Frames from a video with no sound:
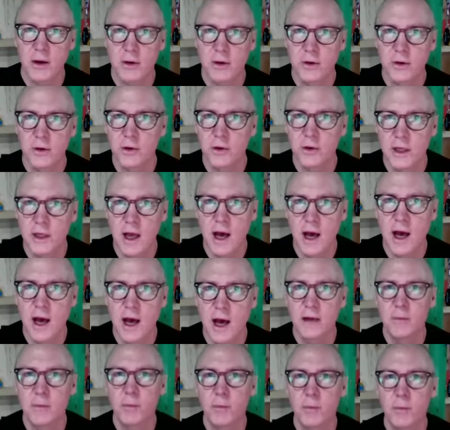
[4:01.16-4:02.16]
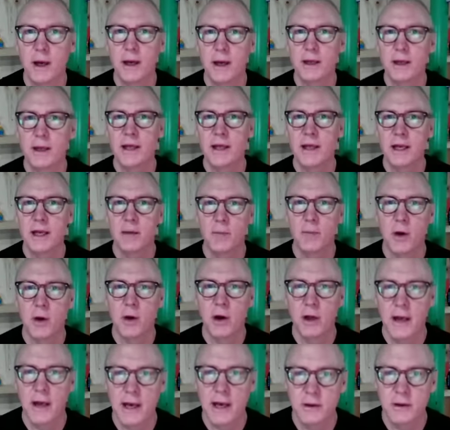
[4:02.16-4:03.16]
early on by
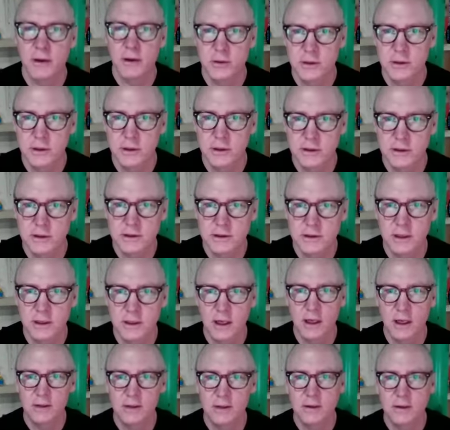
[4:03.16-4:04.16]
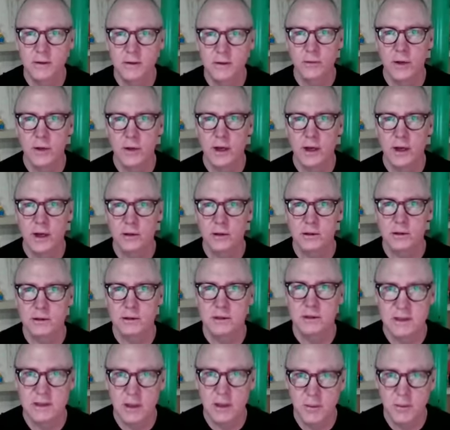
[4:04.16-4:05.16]
Cannonball Adderley's record
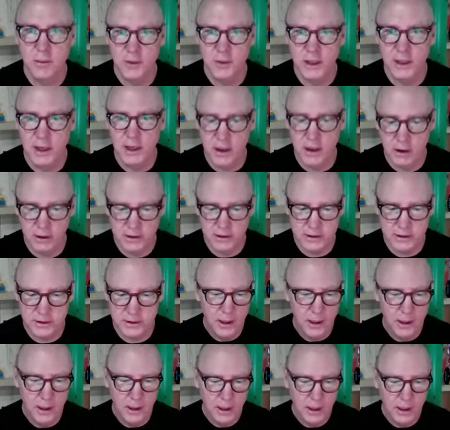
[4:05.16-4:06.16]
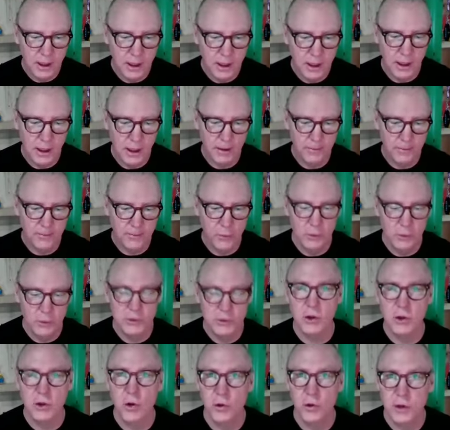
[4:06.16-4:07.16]
Something Else, which
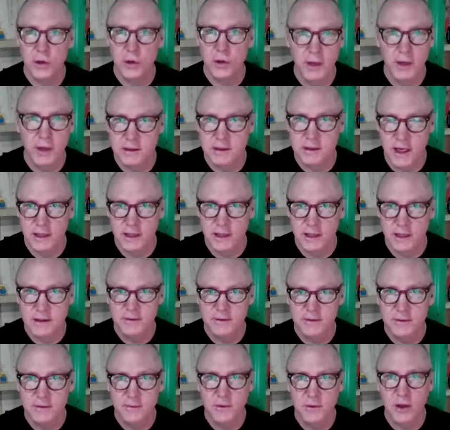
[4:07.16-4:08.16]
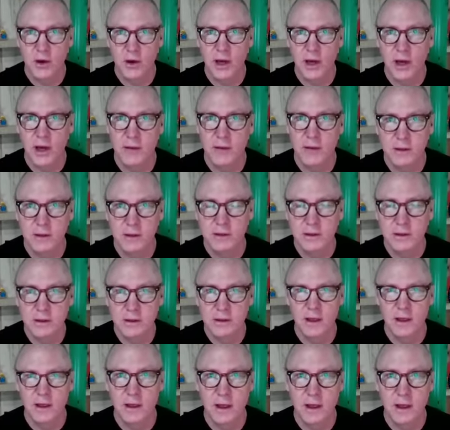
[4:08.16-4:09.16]
totally makes sense, having
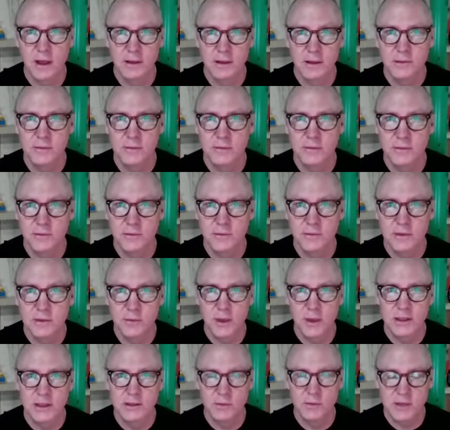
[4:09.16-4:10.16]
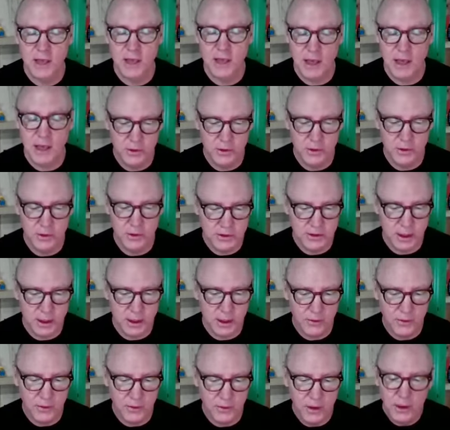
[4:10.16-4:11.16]
spent some time with your
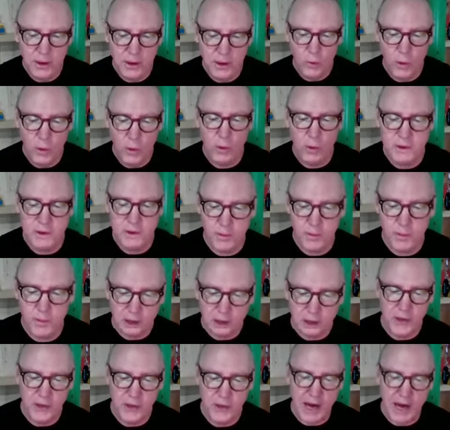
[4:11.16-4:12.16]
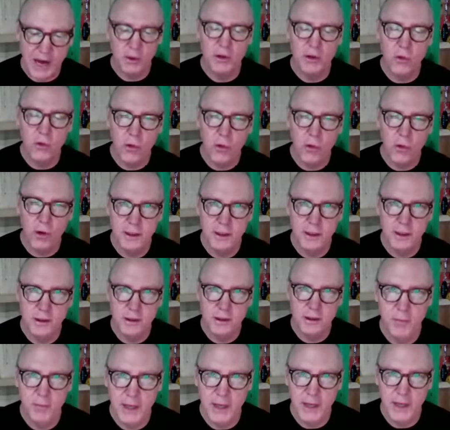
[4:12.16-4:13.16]
stuff. What was it about that recording
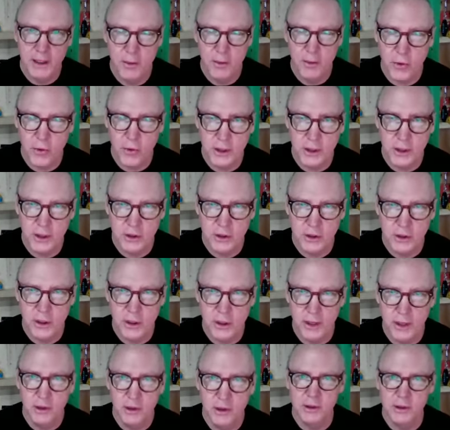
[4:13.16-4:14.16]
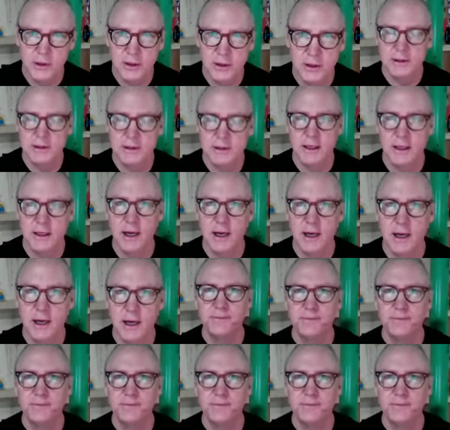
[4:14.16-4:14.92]
that made an impression on you at that time?